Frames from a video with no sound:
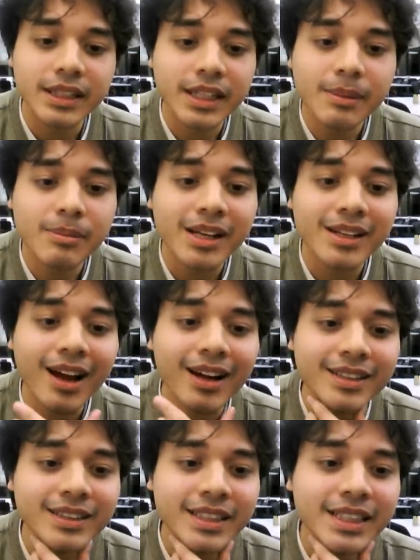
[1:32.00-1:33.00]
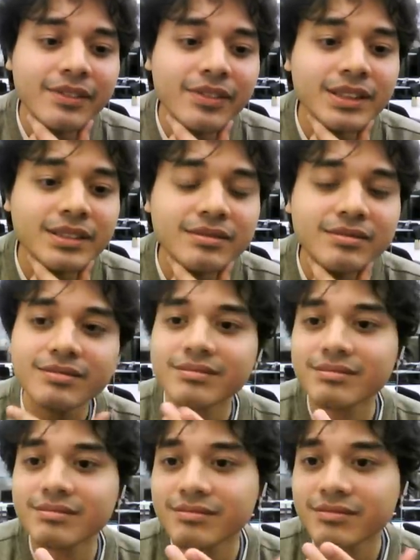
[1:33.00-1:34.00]
He may not even
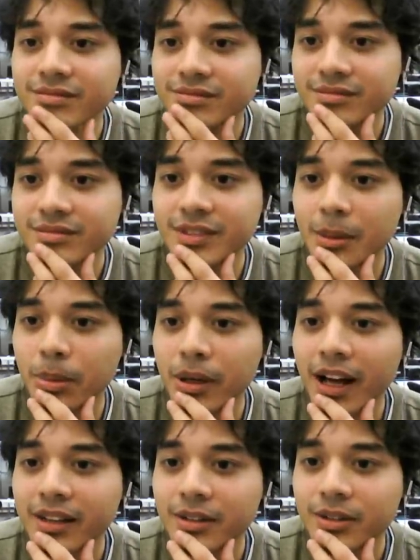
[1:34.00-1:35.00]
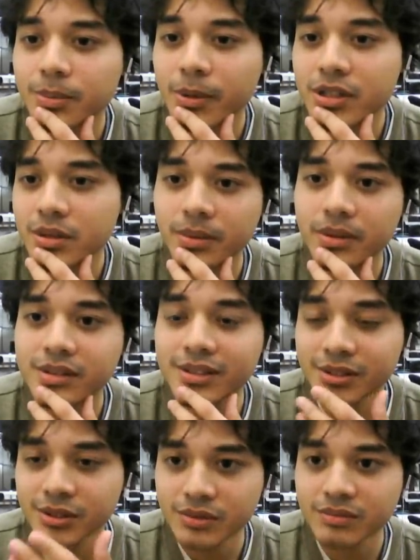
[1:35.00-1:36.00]
apply those
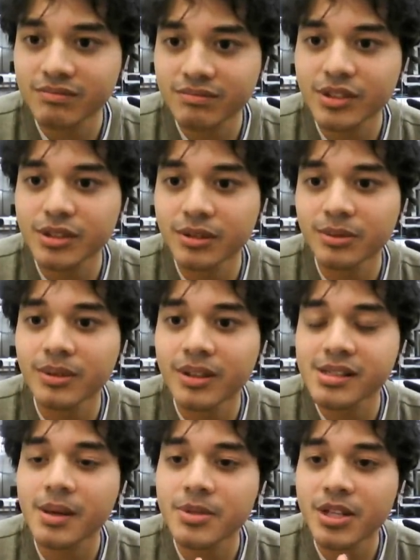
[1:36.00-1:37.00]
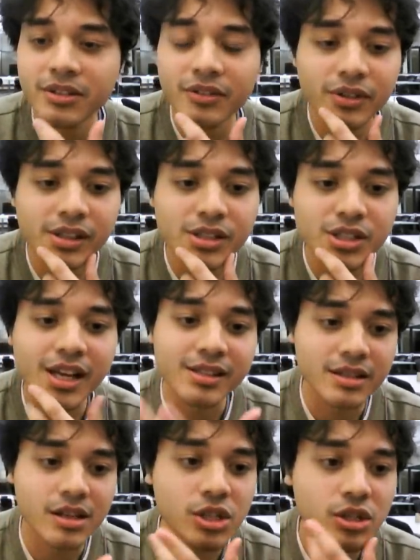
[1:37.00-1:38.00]
principles to the subject of religion
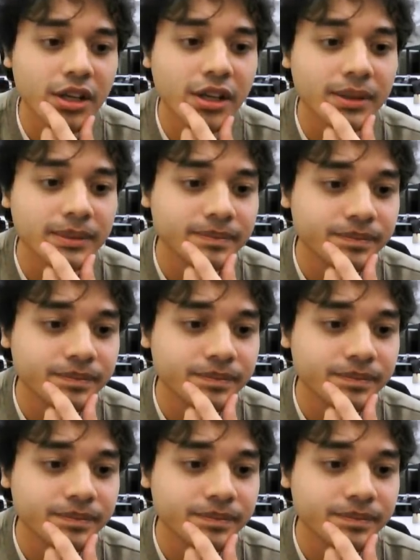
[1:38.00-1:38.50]
as he should.